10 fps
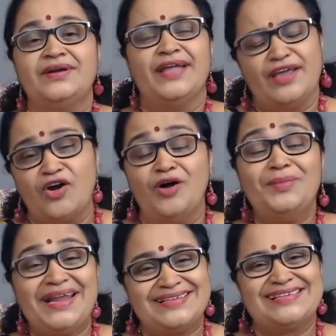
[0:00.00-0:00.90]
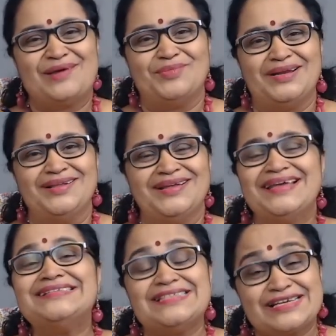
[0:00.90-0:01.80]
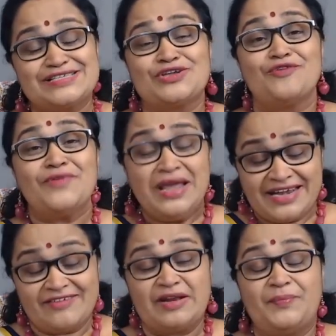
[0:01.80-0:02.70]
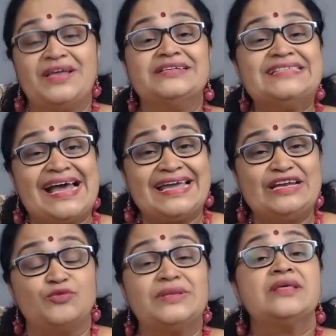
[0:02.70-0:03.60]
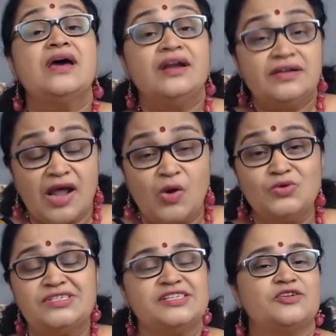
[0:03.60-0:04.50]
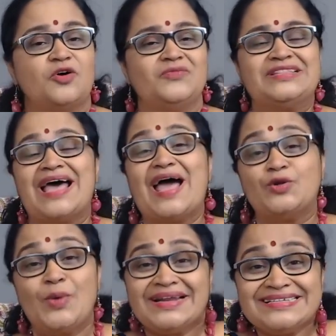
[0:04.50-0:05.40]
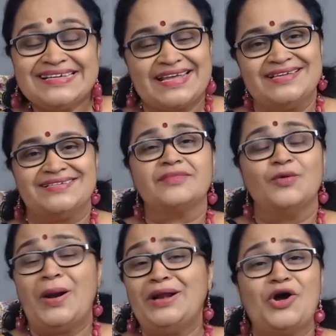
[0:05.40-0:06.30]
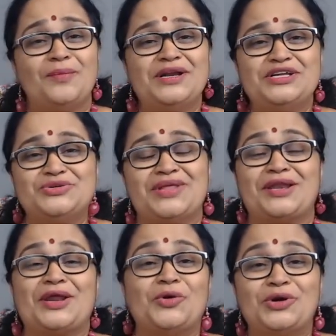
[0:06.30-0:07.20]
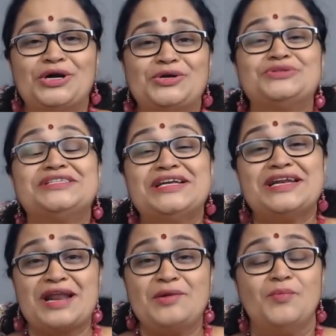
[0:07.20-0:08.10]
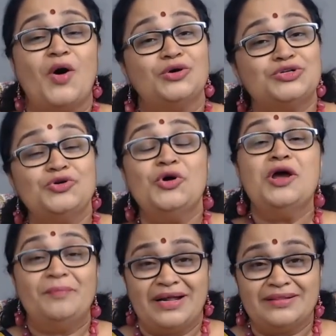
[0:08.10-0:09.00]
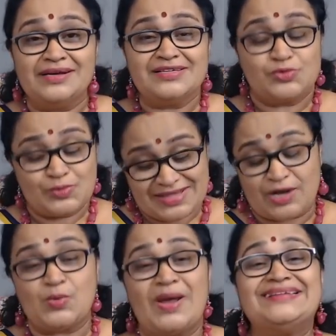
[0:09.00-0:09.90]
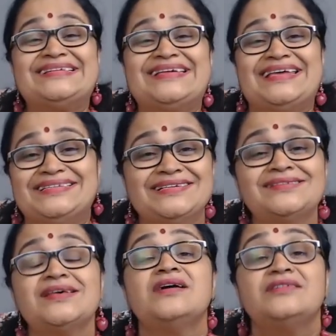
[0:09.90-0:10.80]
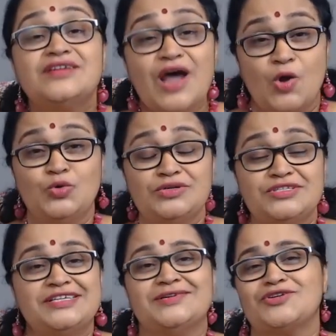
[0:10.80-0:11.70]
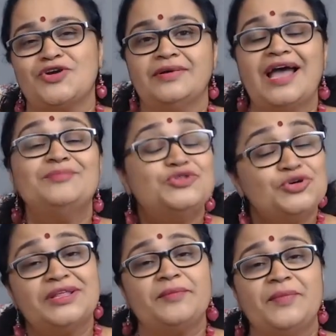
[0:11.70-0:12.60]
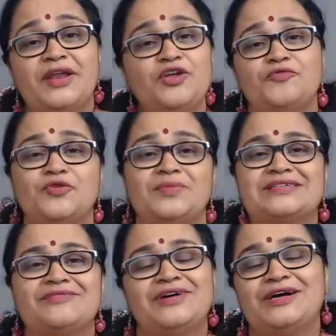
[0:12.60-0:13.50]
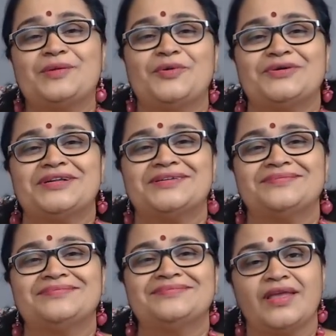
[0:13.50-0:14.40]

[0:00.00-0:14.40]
A common example is the risk of developing a child with Down syndrome with advancing age. One common issue that can occur to children born to mothers with advancing age is Down syndrome. I'm sure that many of you must have heard about it.